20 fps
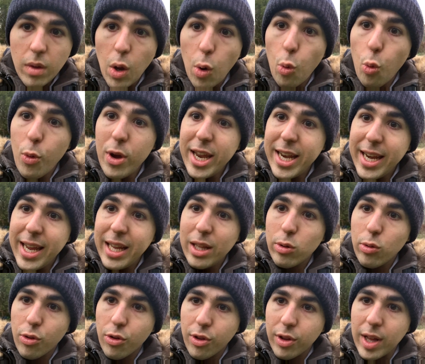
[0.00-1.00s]
we need
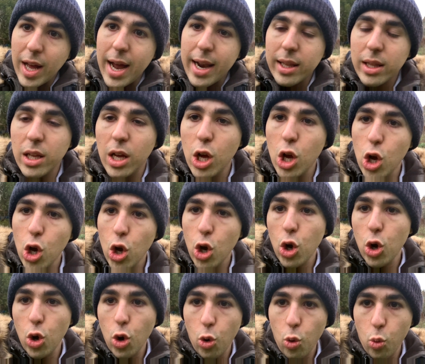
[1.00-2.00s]
to start
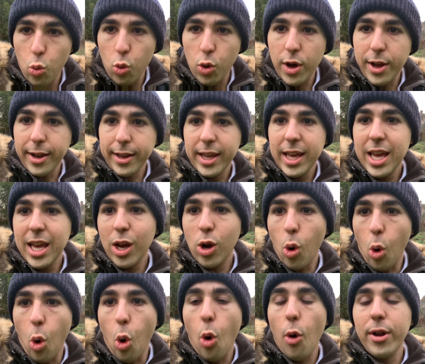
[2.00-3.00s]
working
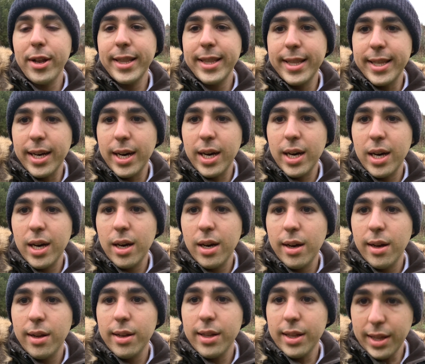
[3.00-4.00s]
on the
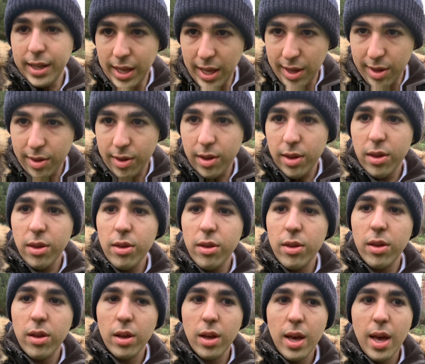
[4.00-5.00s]

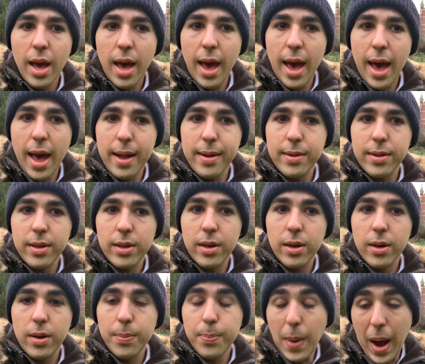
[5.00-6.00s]
thesis. And
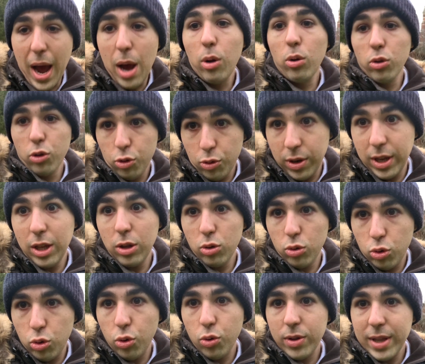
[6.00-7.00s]
I also need to
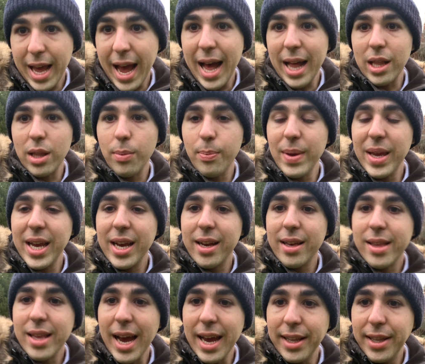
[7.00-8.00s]
do that
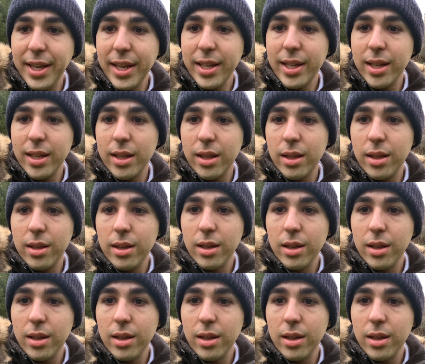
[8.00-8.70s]
because I didn't